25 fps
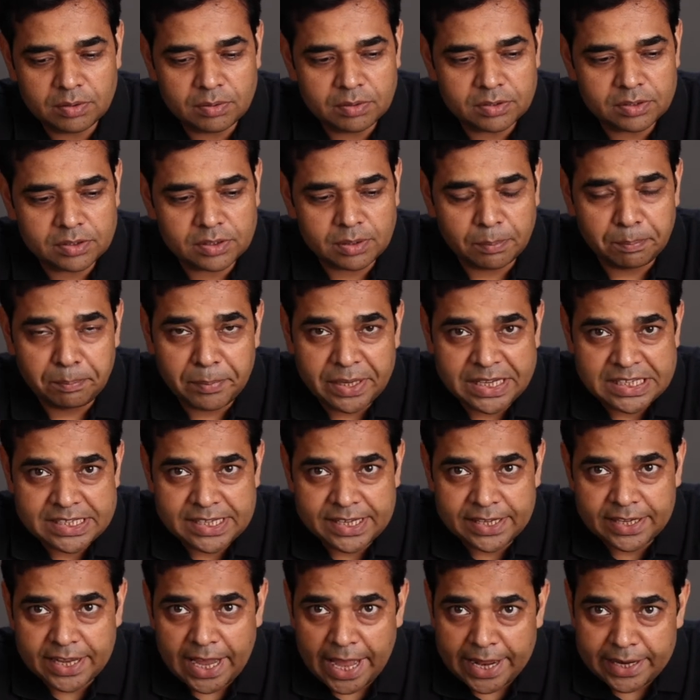some
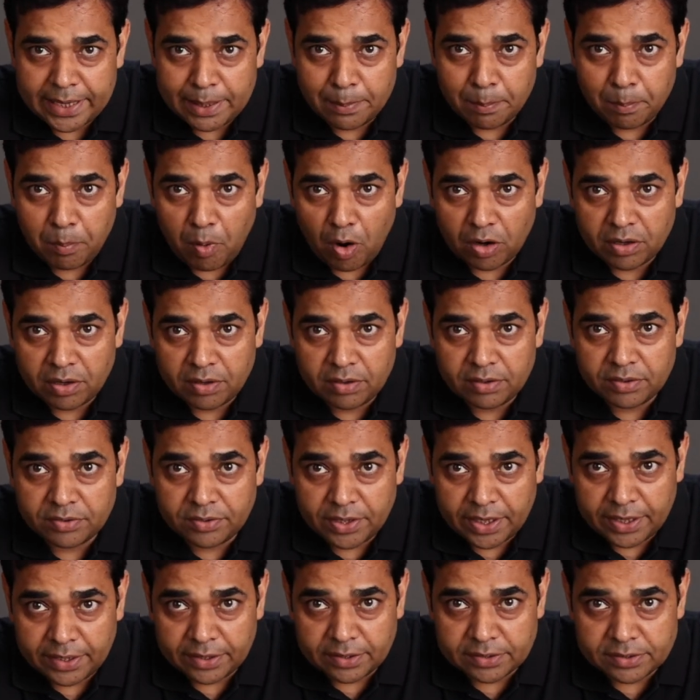basic and important
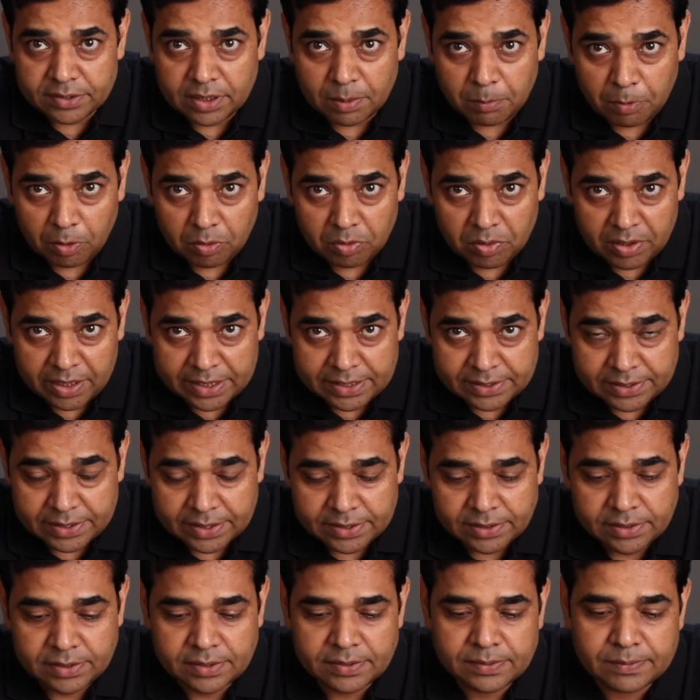things about
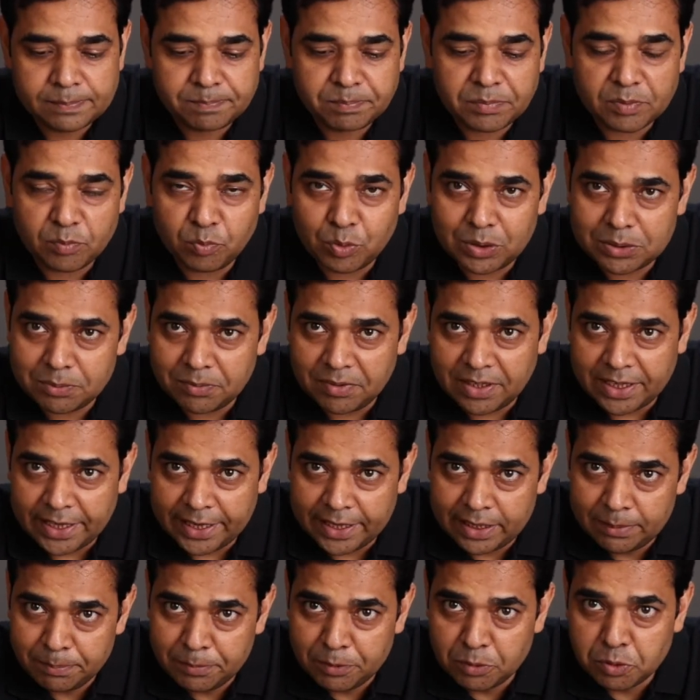lenses which will
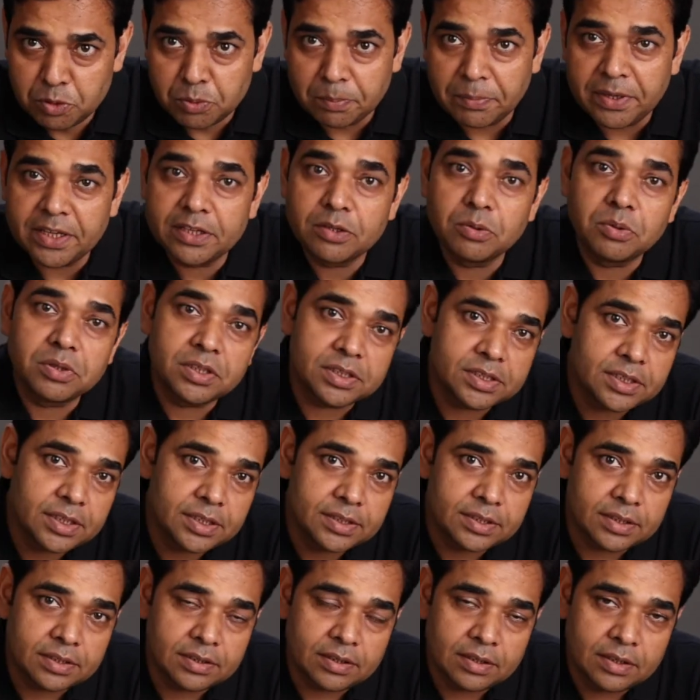help you to make your
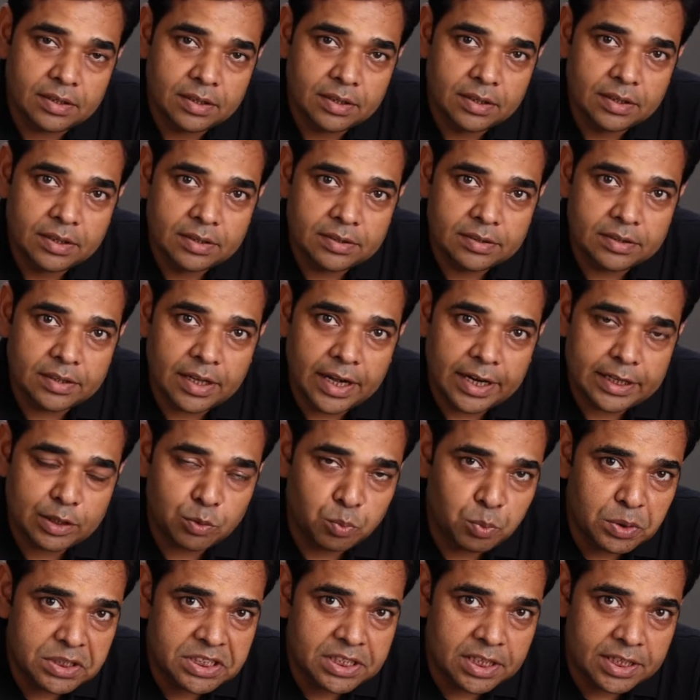decision that
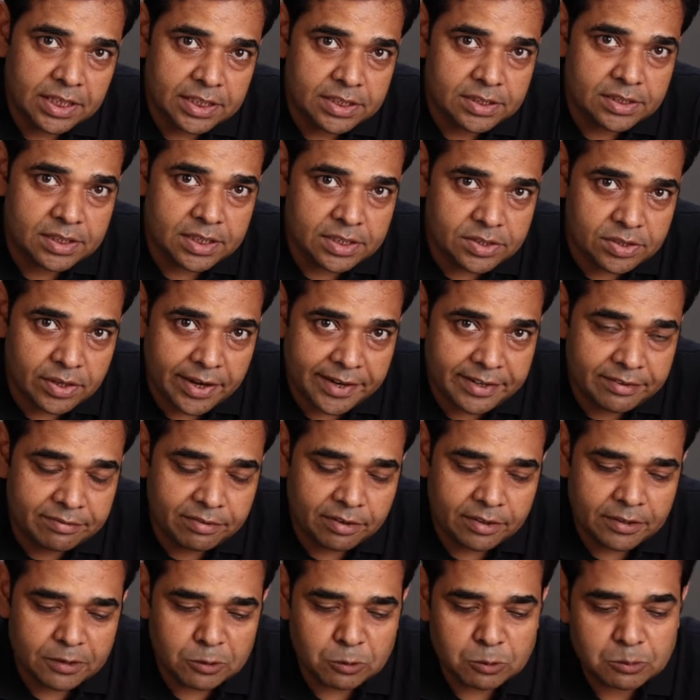which lens is right
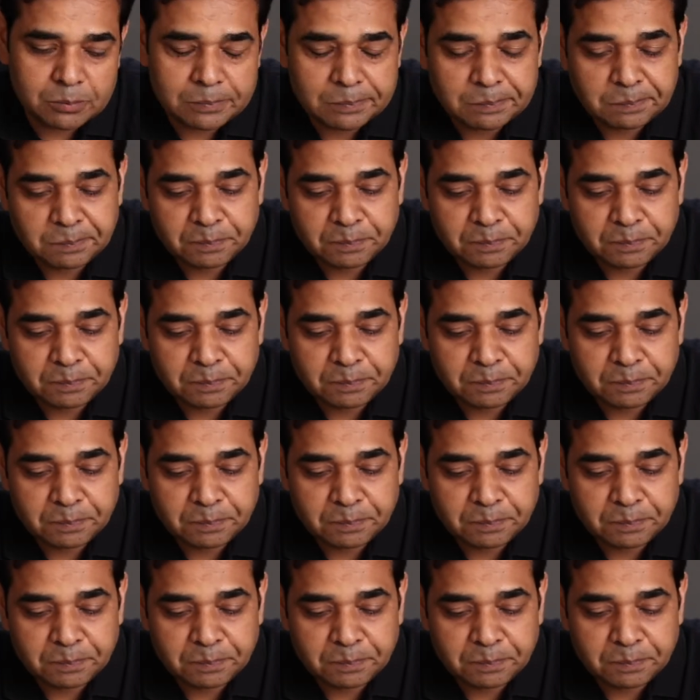for you.